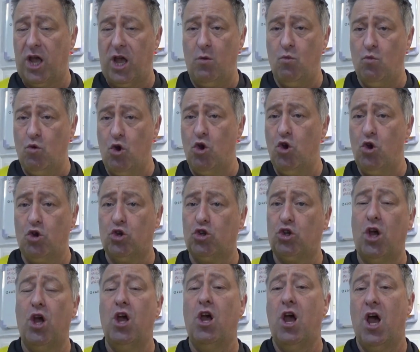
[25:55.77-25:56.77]
It
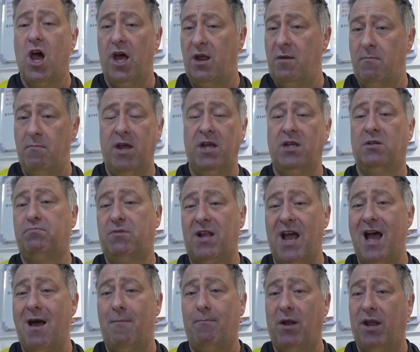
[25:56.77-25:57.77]
works, and it makes
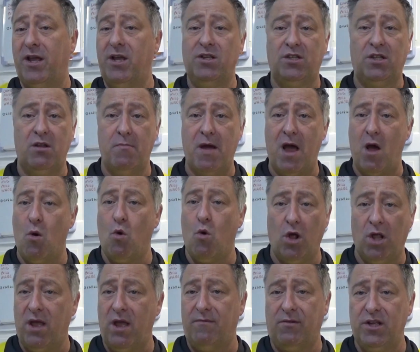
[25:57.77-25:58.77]
dart players, no matter
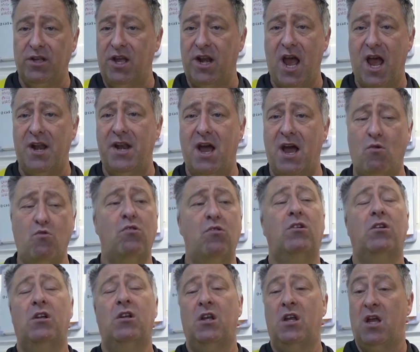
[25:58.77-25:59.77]
what level you're at now,
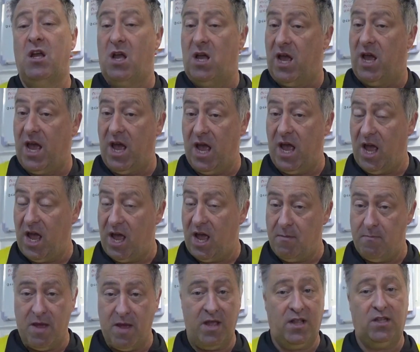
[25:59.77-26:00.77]

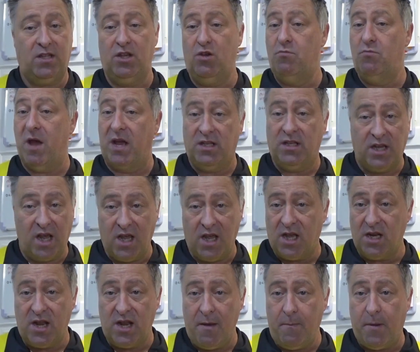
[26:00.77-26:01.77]
you may take
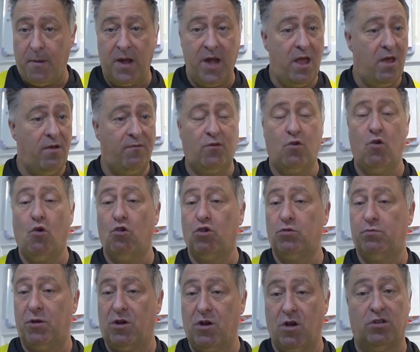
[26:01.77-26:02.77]
a dip in it, of course,
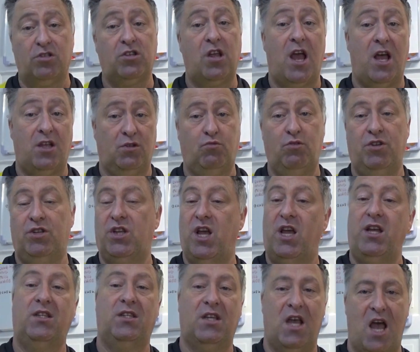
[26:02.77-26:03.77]
because as we
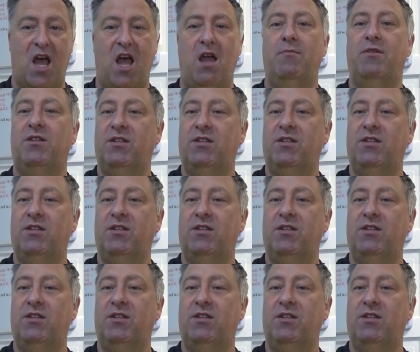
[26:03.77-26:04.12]
say time